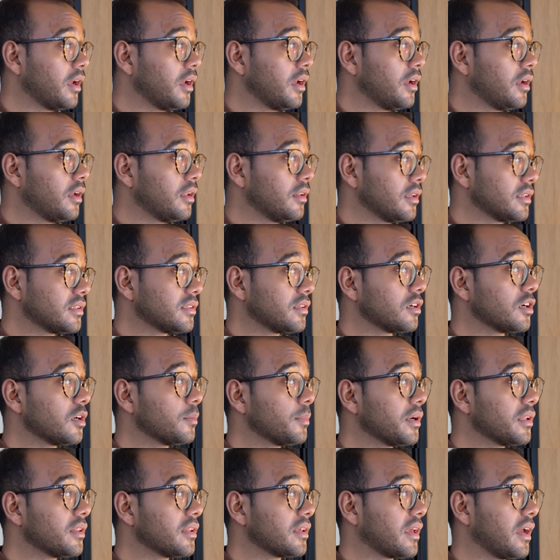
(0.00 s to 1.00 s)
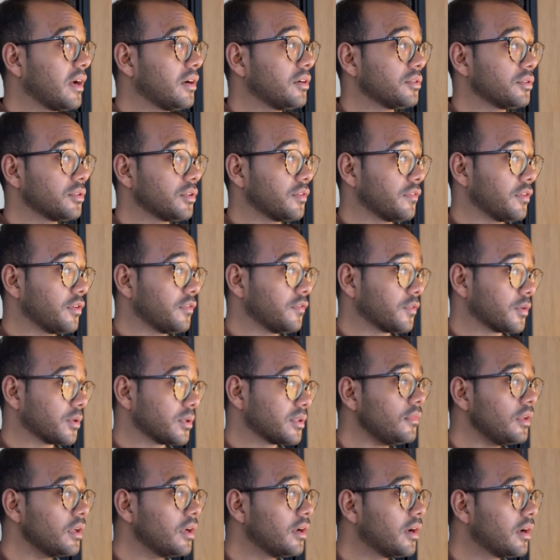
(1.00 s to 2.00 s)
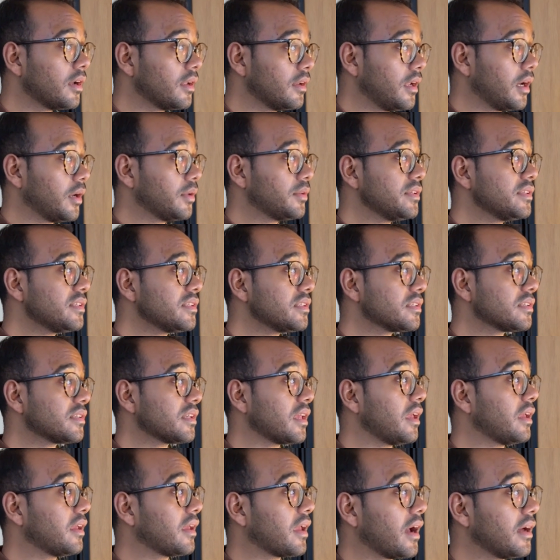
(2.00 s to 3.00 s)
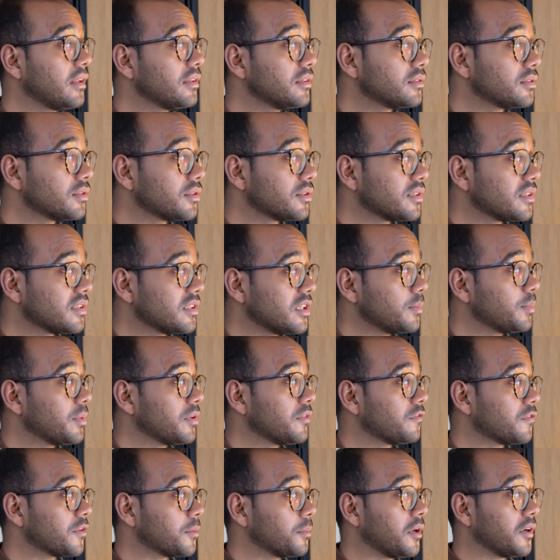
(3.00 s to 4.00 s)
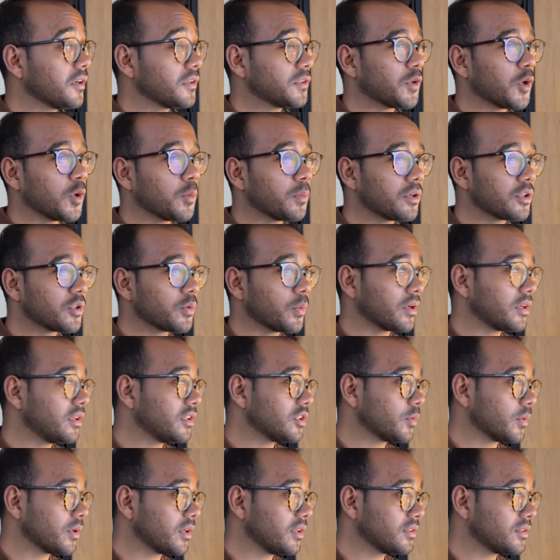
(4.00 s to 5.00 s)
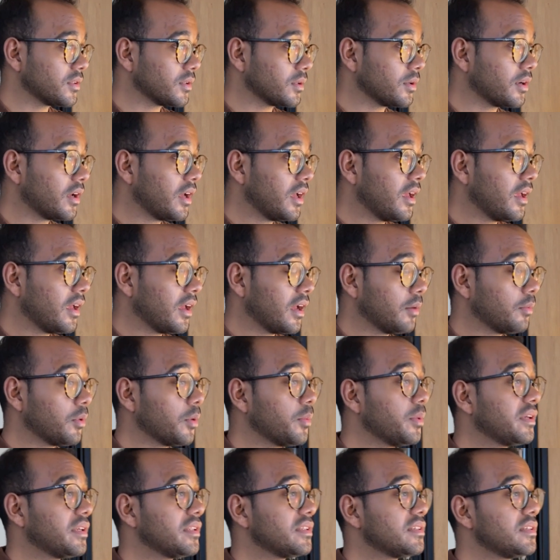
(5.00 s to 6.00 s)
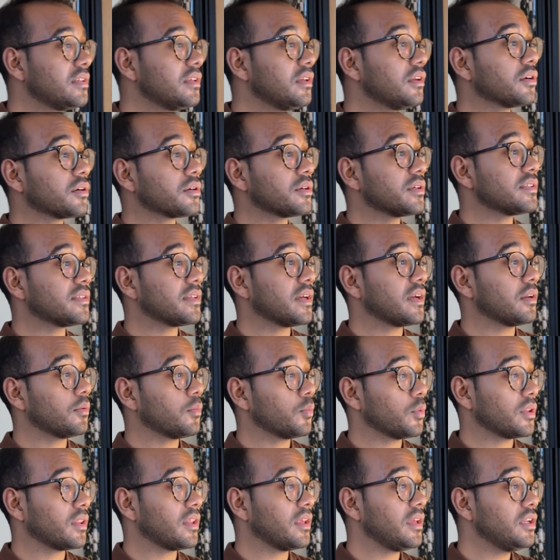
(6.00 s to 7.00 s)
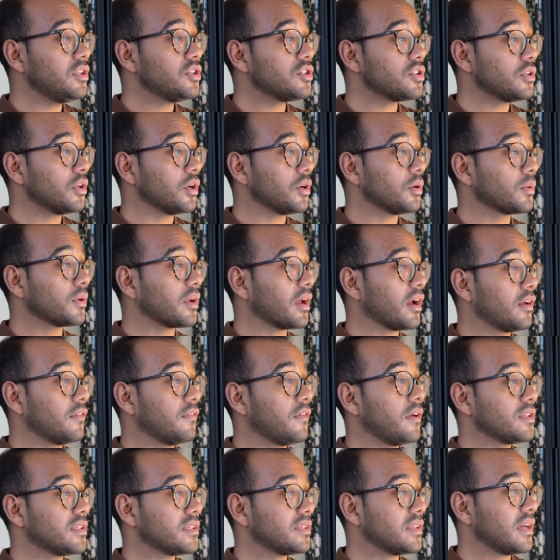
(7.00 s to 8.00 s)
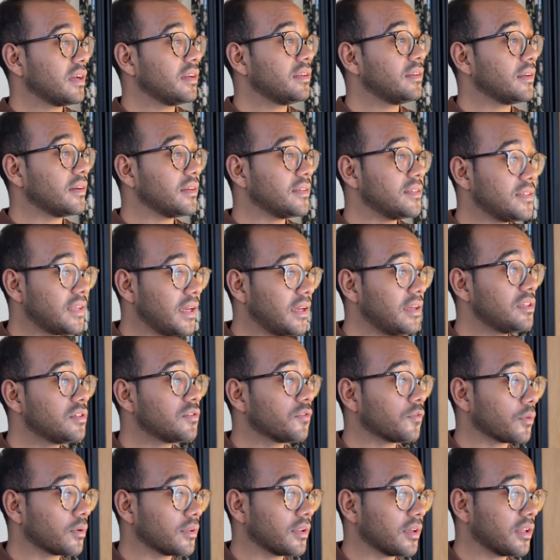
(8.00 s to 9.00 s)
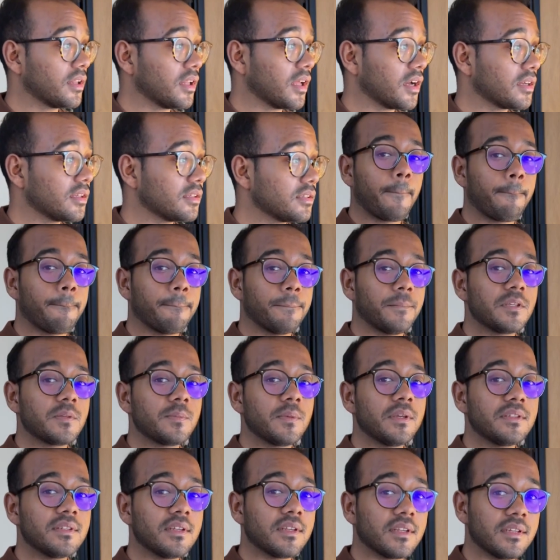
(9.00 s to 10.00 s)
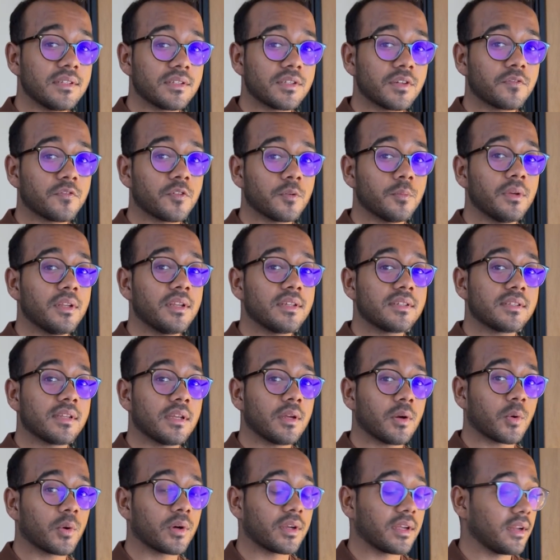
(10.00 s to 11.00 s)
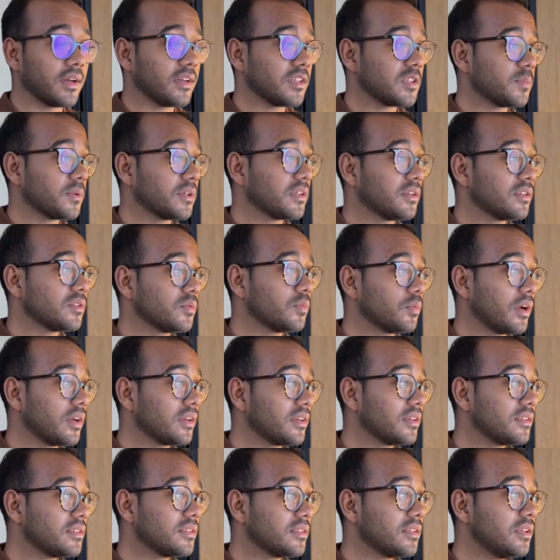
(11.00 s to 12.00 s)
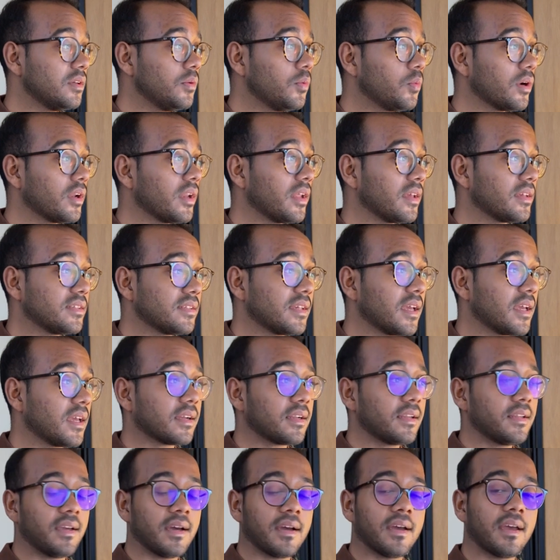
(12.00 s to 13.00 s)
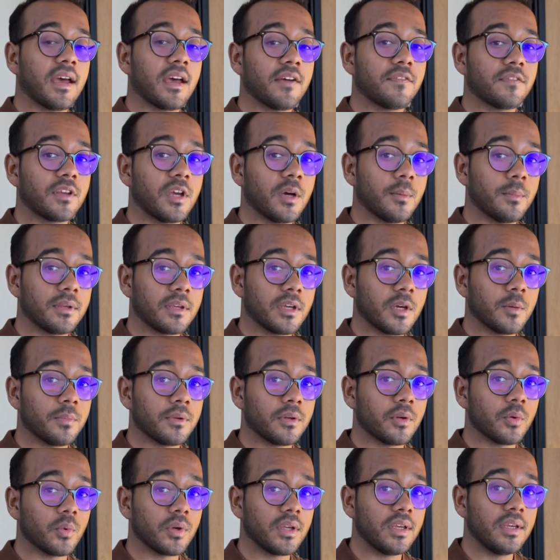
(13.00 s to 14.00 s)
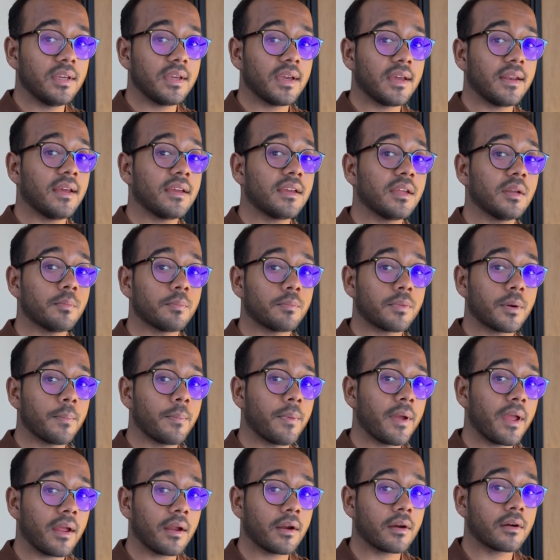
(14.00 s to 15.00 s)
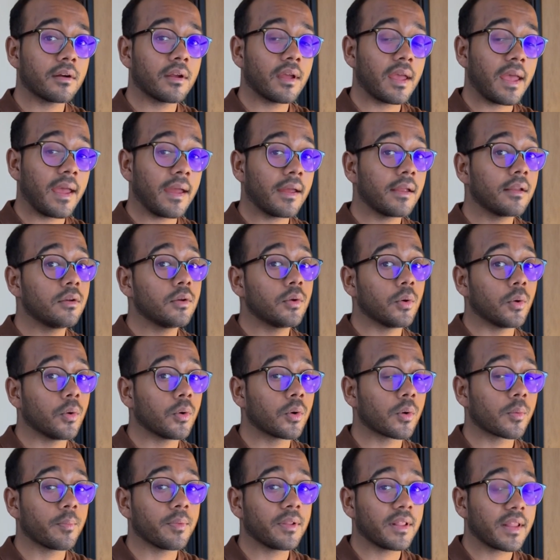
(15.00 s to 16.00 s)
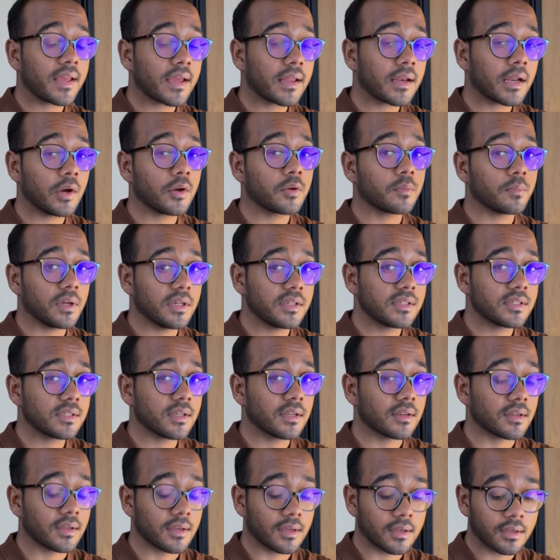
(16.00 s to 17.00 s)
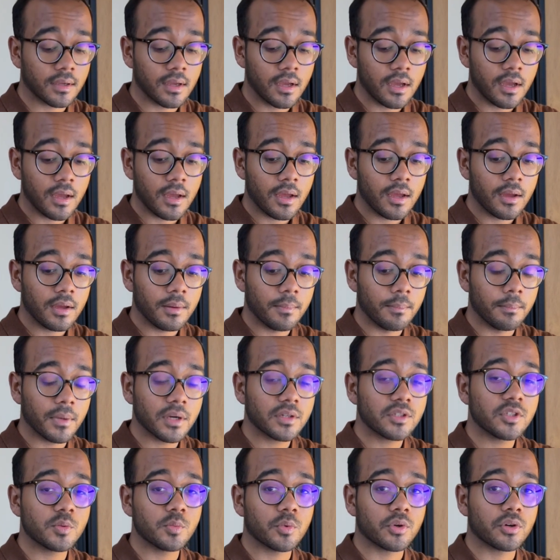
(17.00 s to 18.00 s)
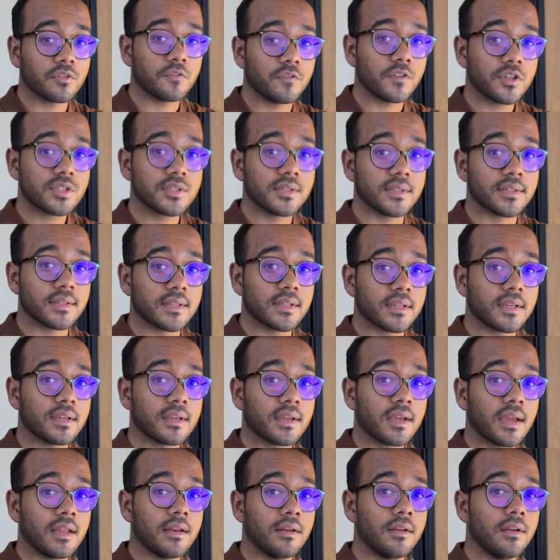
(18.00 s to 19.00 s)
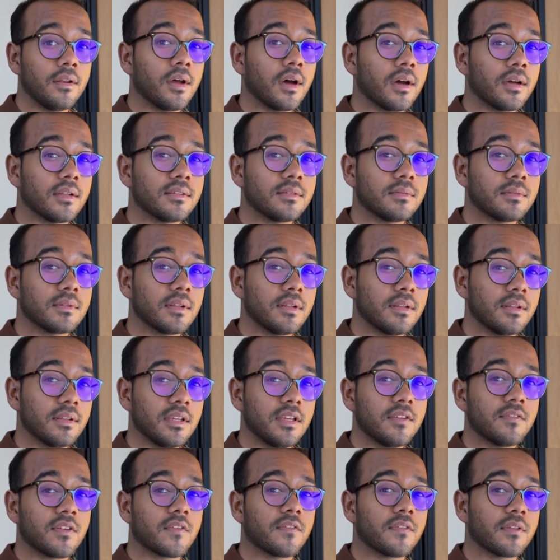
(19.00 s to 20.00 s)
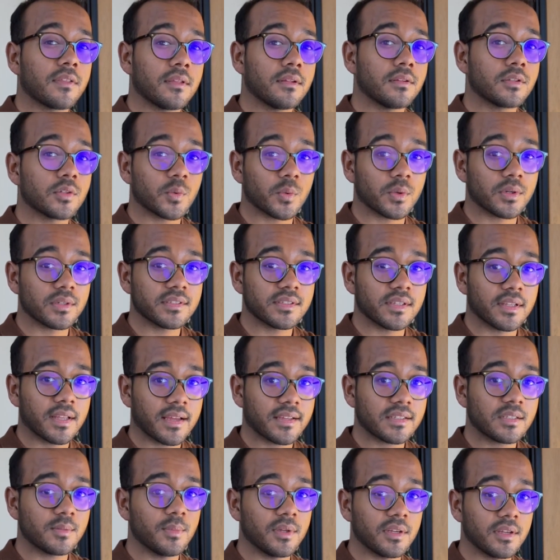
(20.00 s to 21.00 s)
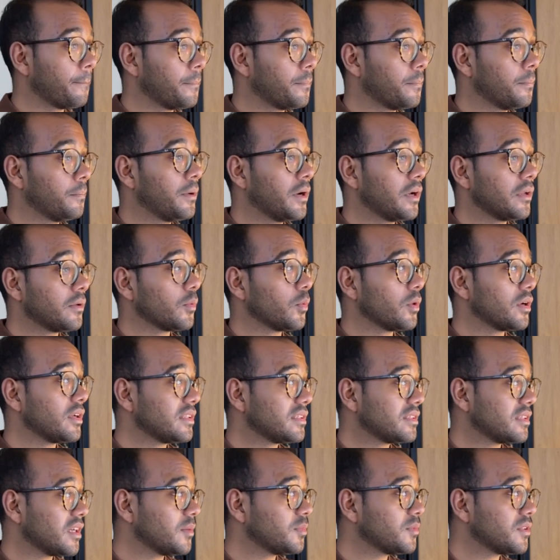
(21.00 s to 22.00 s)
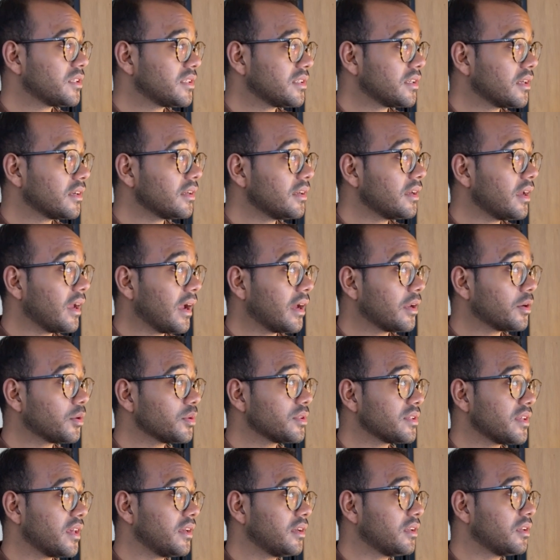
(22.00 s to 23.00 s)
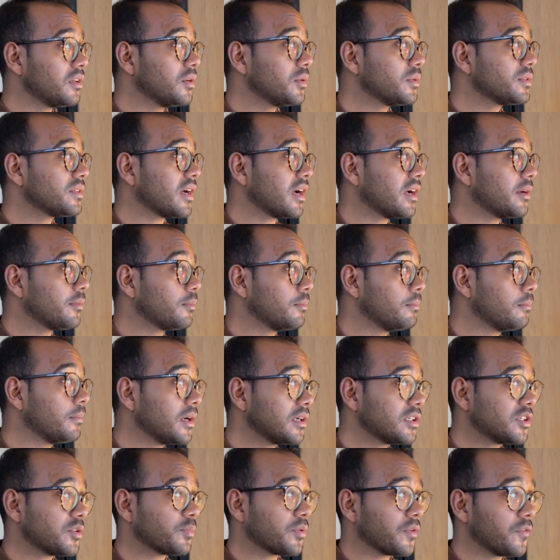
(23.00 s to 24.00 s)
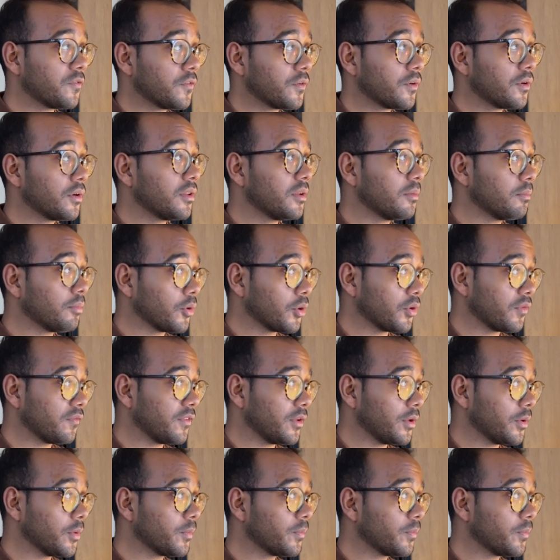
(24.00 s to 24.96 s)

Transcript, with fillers: Let's talk about the calendar view first. Now this is a calendar snippet from October 2022. And what we can see here is that with each note, I've assigned a date for the class. This makes it easier for me to stay organized because I can see what exactly I have coming up in a week and I can prepare and or plan out my studying much more efficiently and not leave everything towards the last minute. But when it's time to study and or take notes, I much prefer the board view.